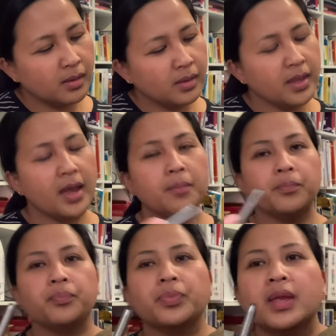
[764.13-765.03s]
Yeah,
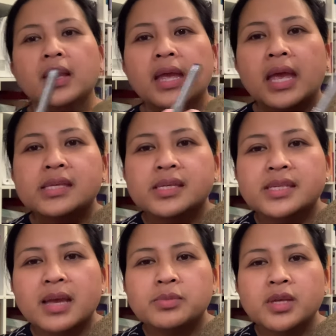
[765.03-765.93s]
it's the
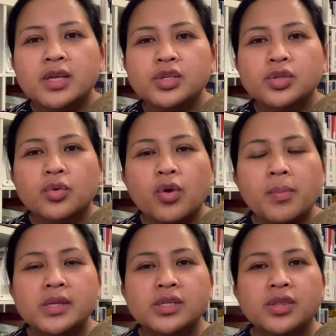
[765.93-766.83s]
same size as the
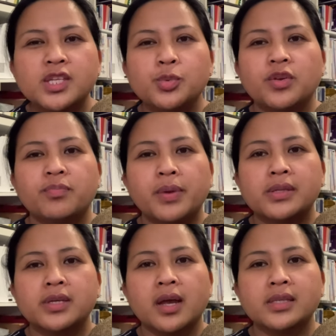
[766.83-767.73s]
grommet. So this would have been
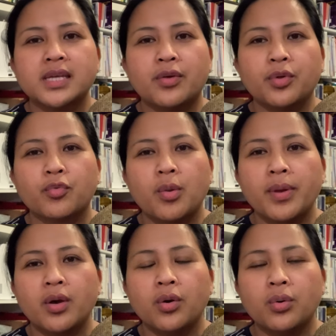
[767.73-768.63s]
to cut out the
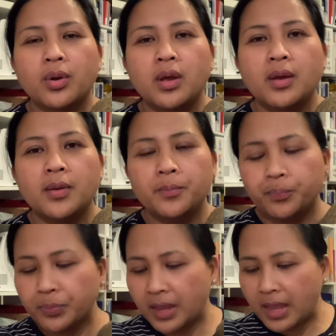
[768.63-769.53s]
grommet hole.
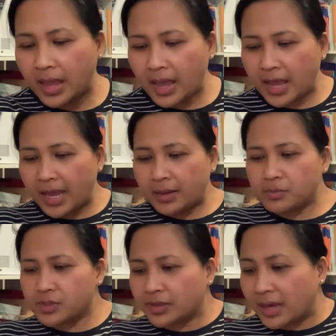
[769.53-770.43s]
Um,
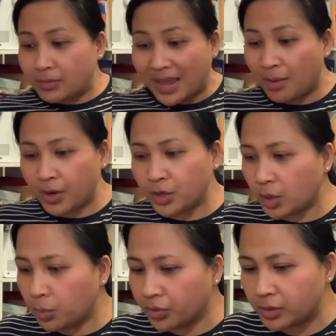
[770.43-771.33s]
so there, now I know
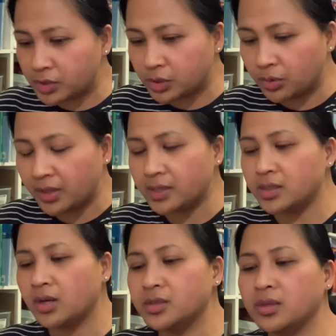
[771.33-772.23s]
what those two things
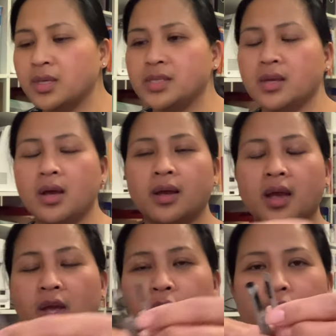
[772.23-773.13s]
are. So these are
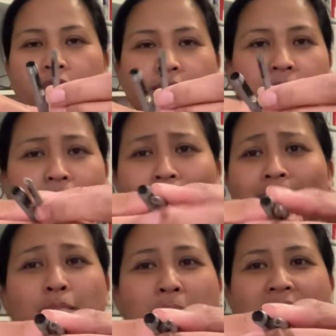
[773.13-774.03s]
kind of
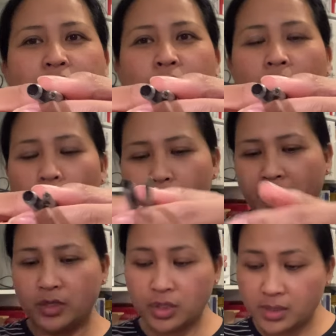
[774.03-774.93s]
manual hole
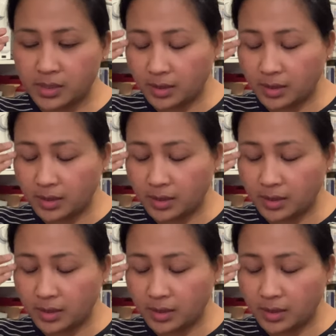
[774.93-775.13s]
punches.